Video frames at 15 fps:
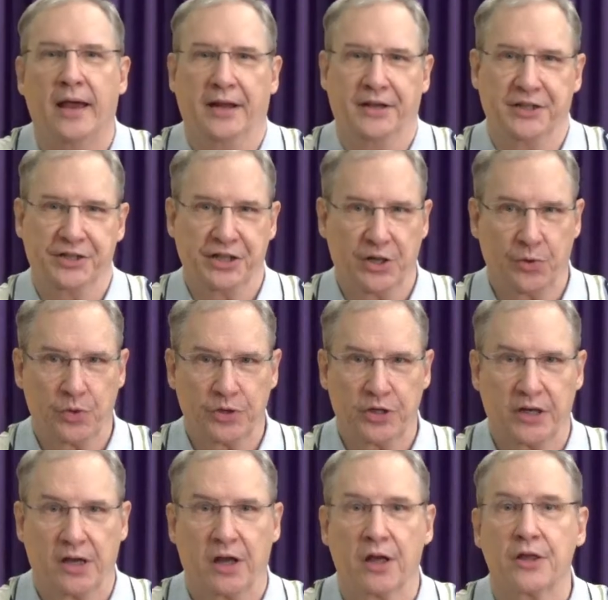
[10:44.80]
and
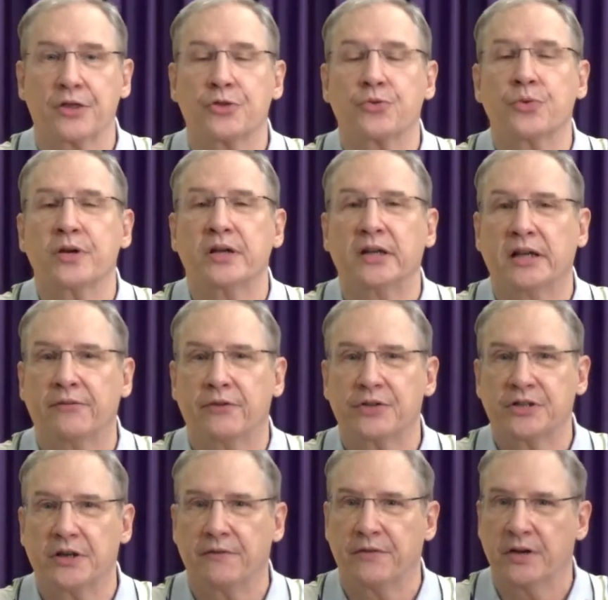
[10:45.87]
distinguishing 3
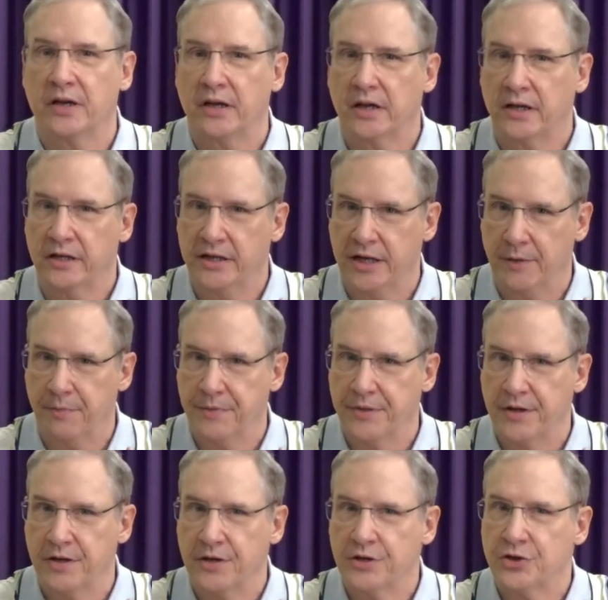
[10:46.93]
levels of depth,
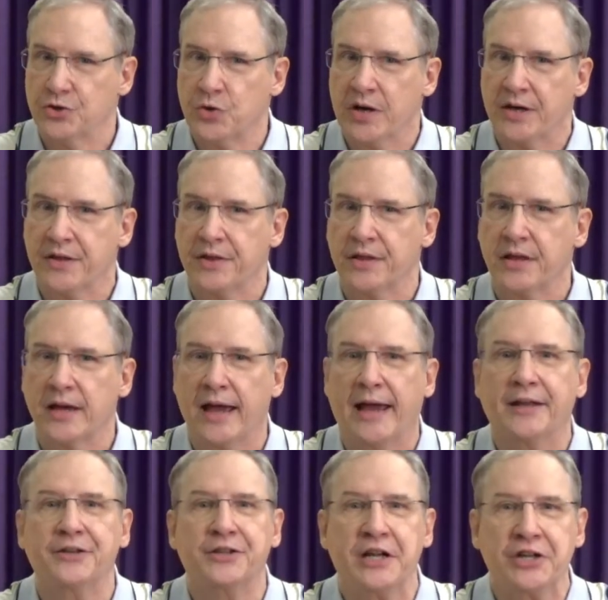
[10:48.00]
strength,
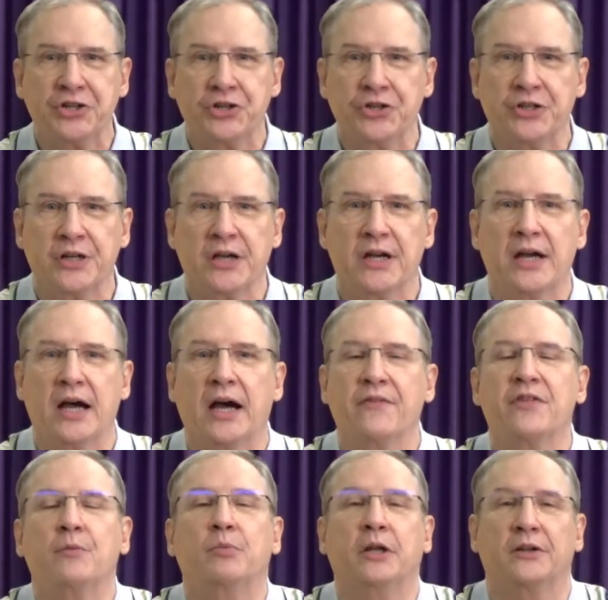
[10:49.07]
and tension
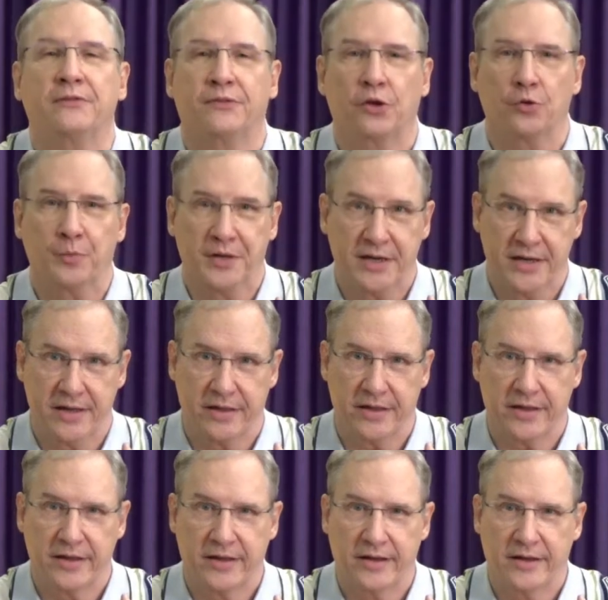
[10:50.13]
of the blood flow
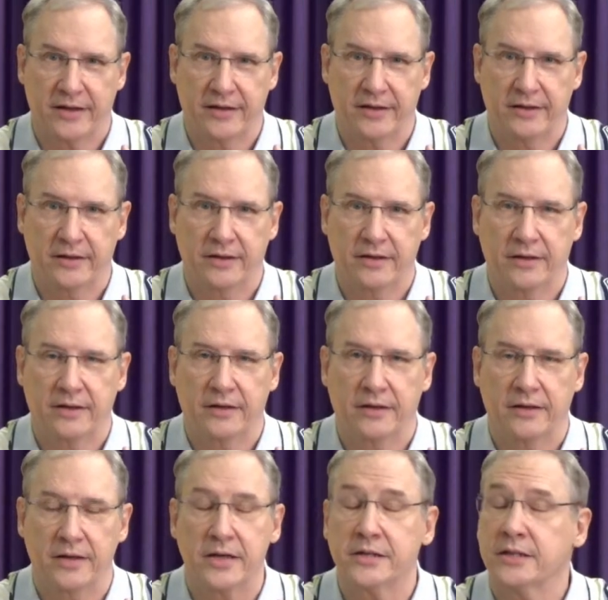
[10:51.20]
beneath.
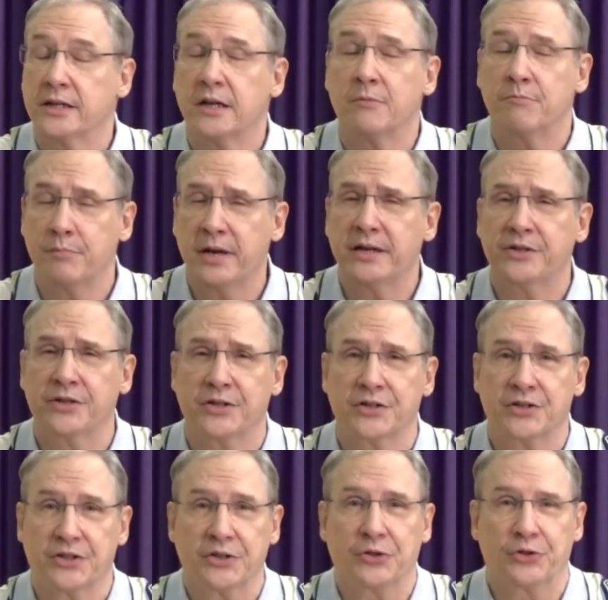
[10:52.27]
It's an amazing
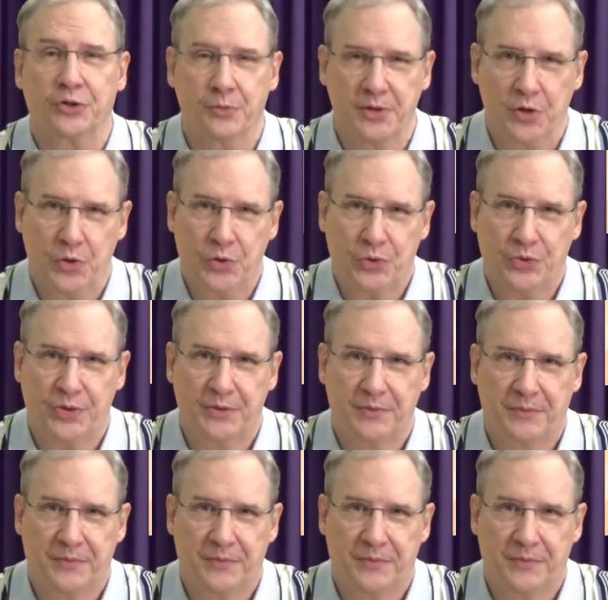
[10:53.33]
skill to behold.